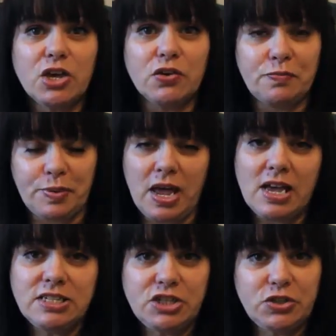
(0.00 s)
You've
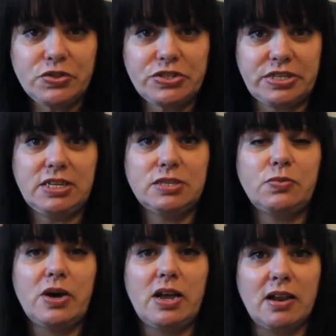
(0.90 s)
planted your
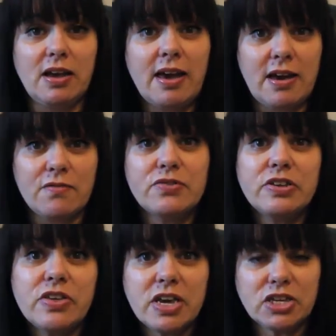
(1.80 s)
seeds well,
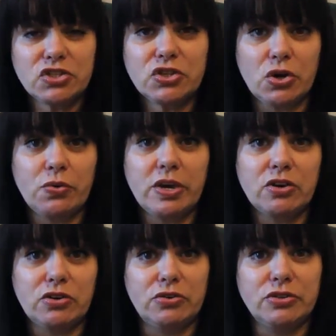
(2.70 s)
everything is
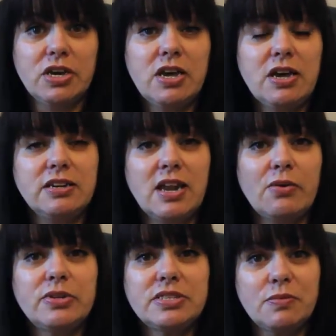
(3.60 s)
going good.
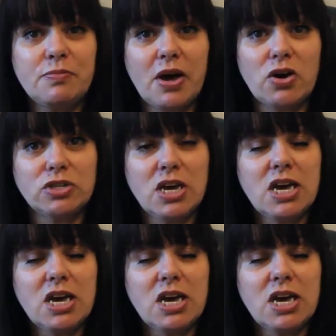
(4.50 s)
Now it's about